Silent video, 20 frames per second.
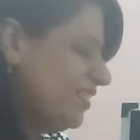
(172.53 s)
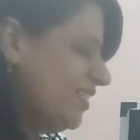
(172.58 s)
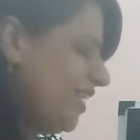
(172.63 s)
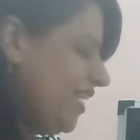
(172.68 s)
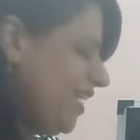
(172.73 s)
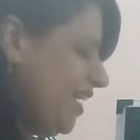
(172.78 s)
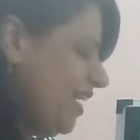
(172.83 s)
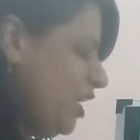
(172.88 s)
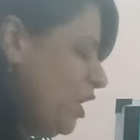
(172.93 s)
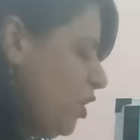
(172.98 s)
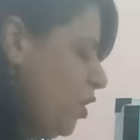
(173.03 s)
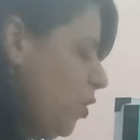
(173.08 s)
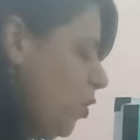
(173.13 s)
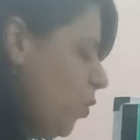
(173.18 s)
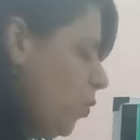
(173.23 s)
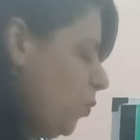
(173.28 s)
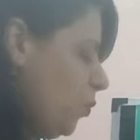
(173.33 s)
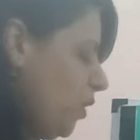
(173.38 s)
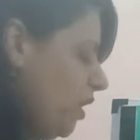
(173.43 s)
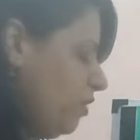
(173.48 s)
See,
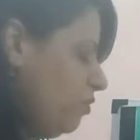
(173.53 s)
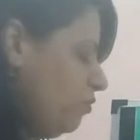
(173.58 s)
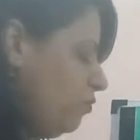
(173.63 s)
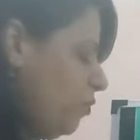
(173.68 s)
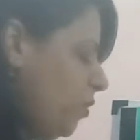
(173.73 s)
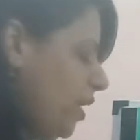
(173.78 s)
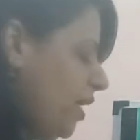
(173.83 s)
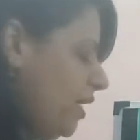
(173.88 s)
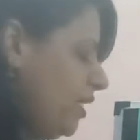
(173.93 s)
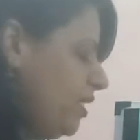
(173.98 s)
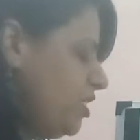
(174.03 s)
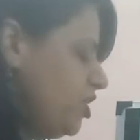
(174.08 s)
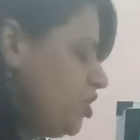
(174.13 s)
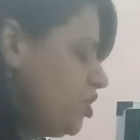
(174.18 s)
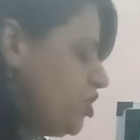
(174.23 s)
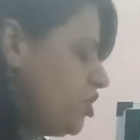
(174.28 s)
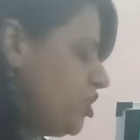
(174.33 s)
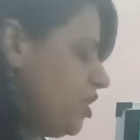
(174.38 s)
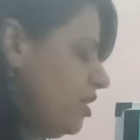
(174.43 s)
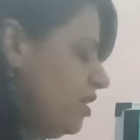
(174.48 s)
with one
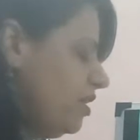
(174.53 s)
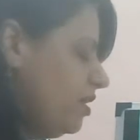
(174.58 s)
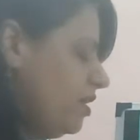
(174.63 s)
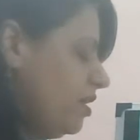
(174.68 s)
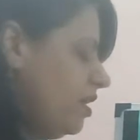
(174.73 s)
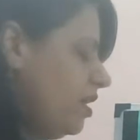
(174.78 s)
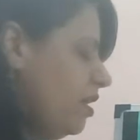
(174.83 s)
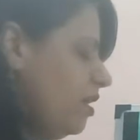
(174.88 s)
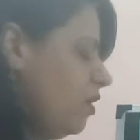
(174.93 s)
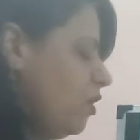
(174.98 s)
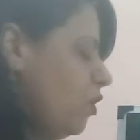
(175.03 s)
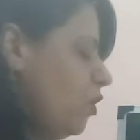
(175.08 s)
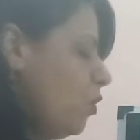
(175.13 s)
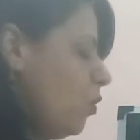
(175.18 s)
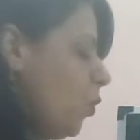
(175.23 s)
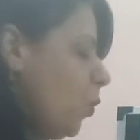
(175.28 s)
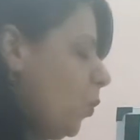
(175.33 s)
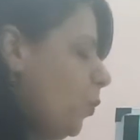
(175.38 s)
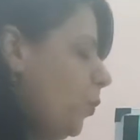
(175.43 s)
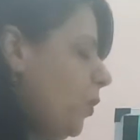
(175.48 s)
sh,
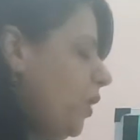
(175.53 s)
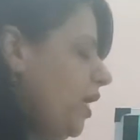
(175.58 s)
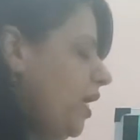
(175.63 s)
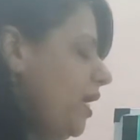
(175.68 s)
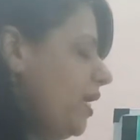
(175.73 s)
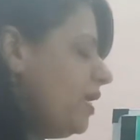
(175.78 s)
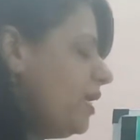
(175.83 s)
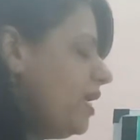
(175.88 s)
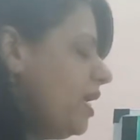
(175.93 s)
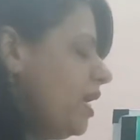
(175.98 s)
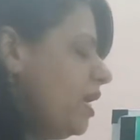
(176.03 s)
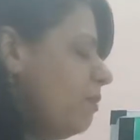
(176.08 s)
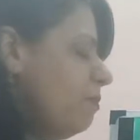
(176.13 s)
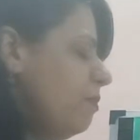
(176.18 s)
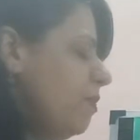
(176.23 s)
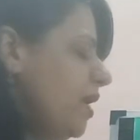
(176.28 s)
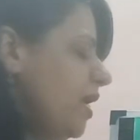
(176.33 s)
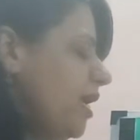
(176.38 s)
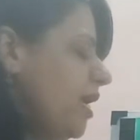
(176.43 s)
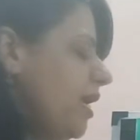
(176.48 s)
we
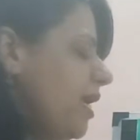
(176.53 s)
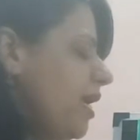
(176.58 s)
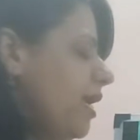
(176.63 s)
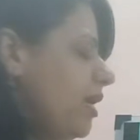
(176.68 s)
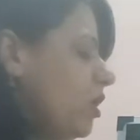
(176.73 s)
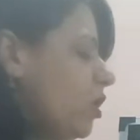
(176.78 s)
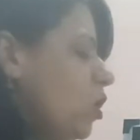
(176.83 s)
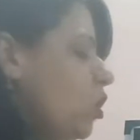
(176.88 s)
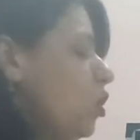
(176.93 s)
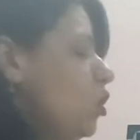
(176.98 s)
can make